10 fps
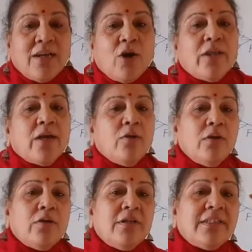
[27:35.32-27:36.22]
or they are
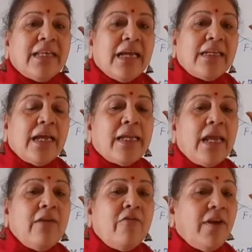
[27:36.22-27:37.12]
going to intersect at
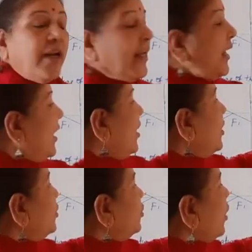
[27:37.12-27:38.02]
infinity. So